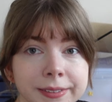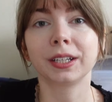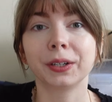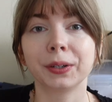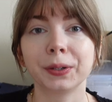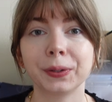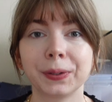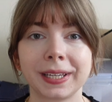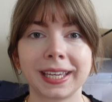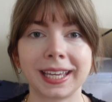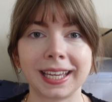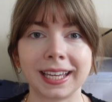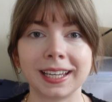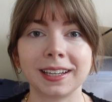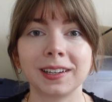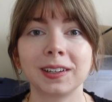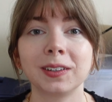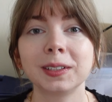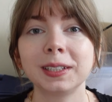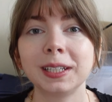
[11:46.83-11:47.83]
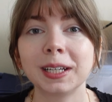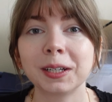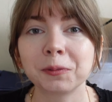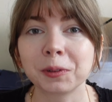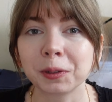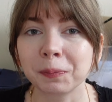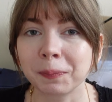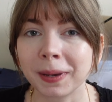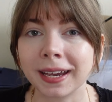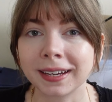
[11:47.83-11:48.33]
Okay, all done
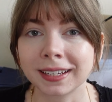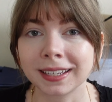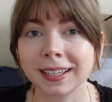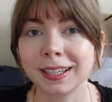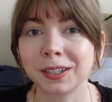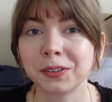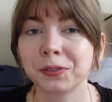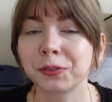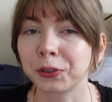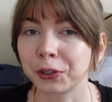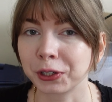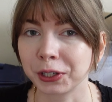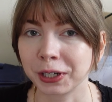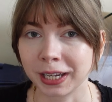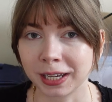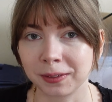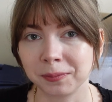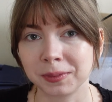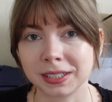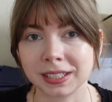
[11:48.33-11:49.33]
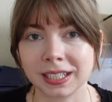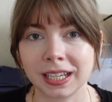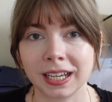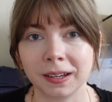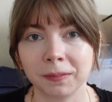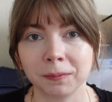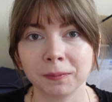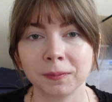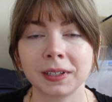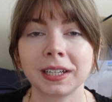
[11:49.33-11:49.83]
with packing for
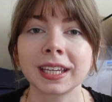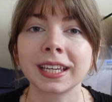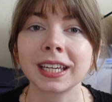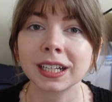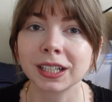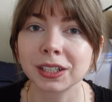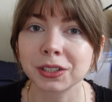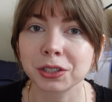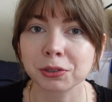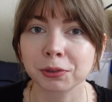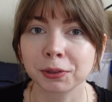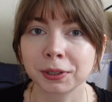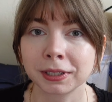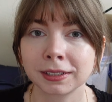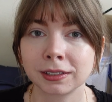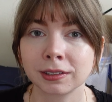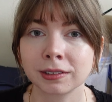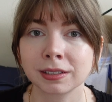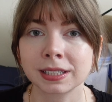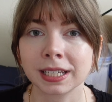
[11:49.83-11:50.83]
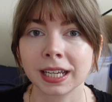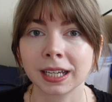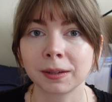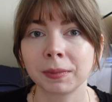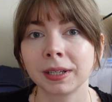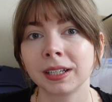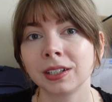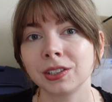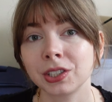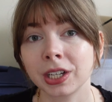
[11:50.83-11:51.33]
MCM. Here I just want to do a
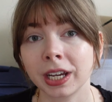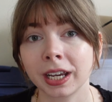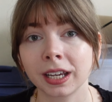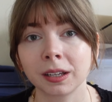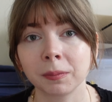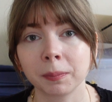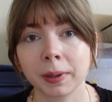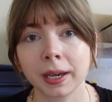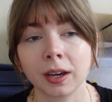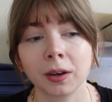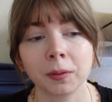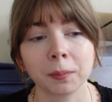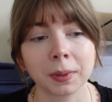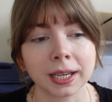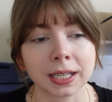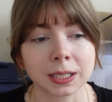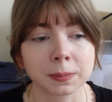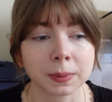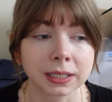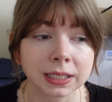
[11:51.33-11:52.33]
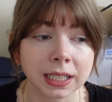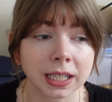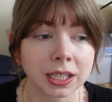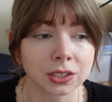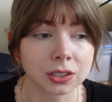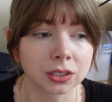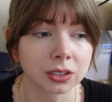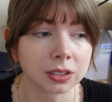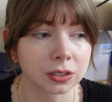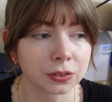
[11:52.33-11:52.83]
segment chatting about my
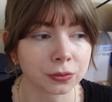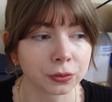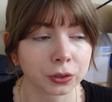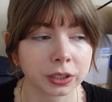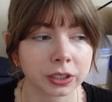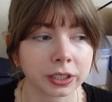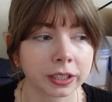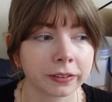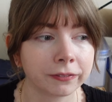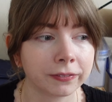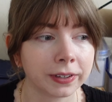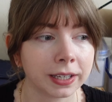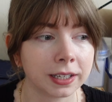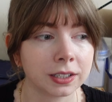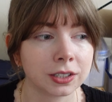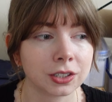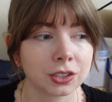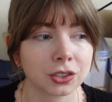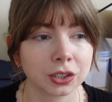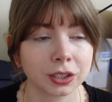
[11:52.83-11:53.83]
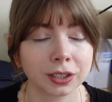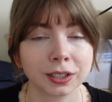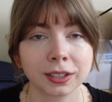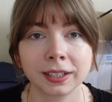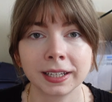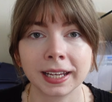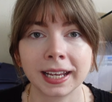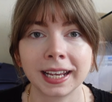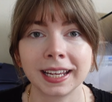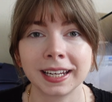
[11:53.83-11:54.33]
expectations for the
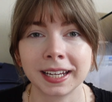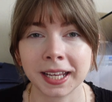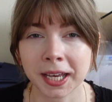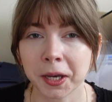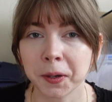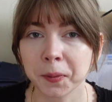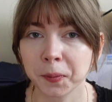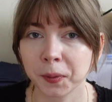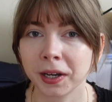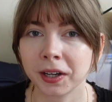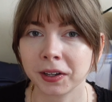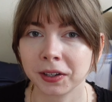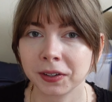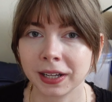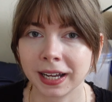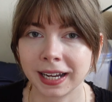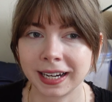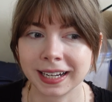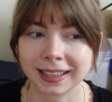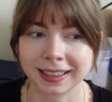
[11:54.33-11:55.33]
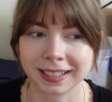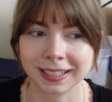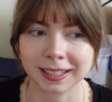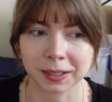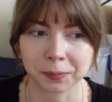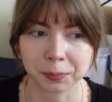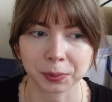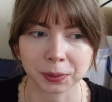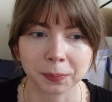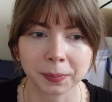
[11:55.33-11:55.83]
convention and how well I think
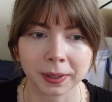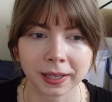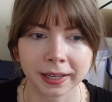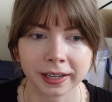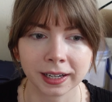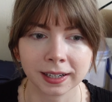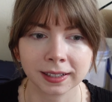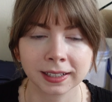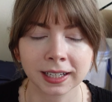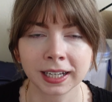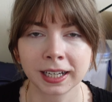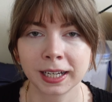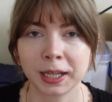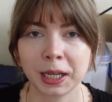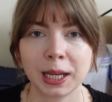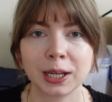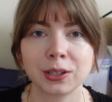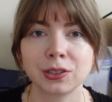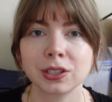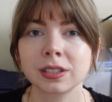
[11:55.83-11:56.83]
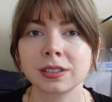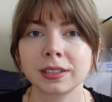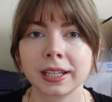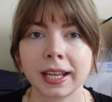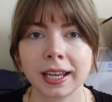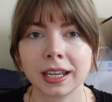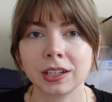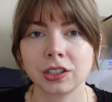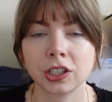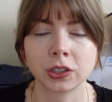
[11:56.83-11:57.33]
I prepared, and just
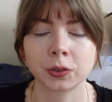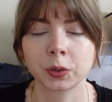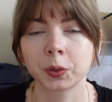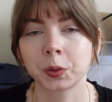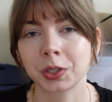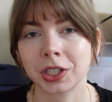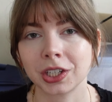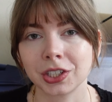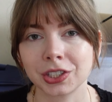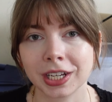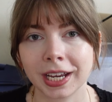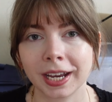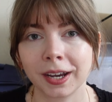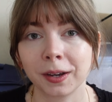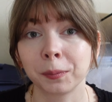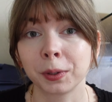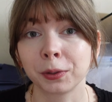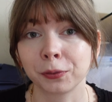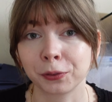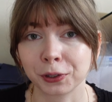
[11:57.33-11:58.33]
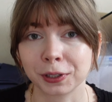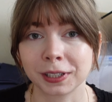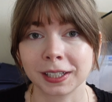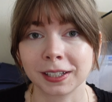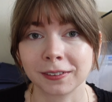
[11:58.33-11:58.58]
a general chit chat before the